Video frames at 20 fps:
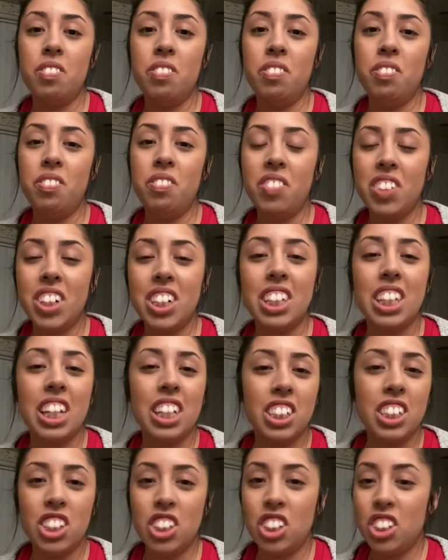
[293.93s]
But that's
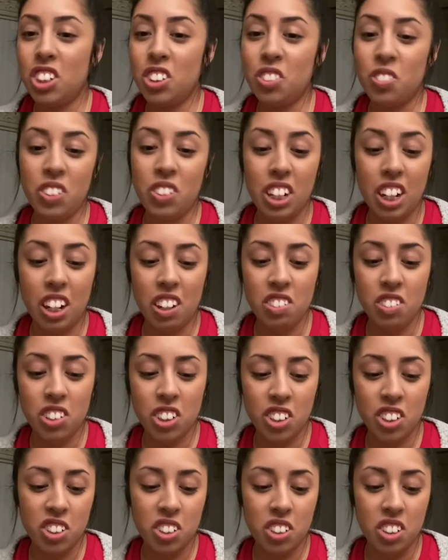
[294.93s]
just what I've
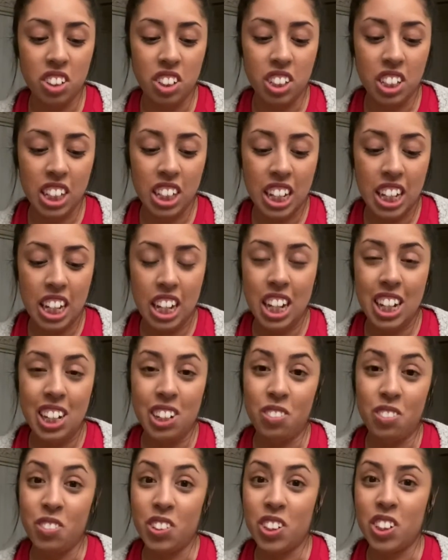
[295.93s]
heard, and
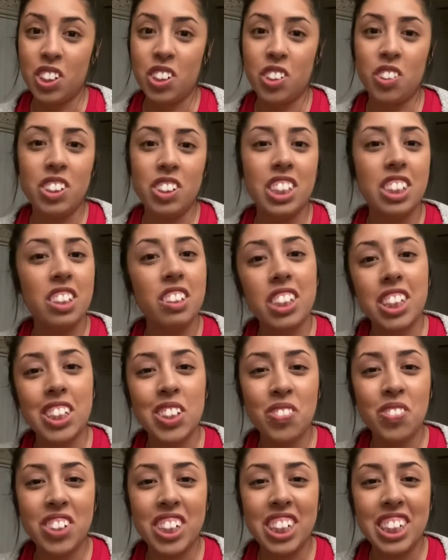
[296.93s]
we're going to
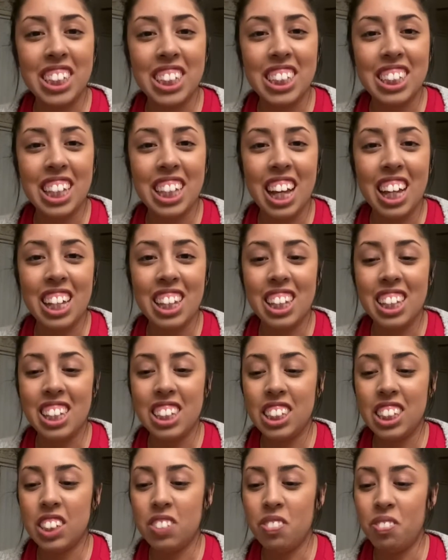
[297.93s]
experience that
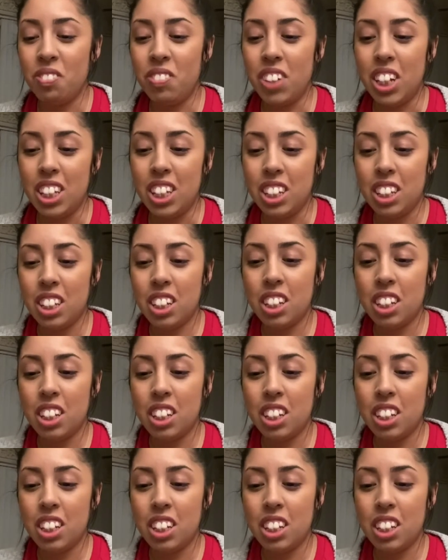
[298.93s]
this month.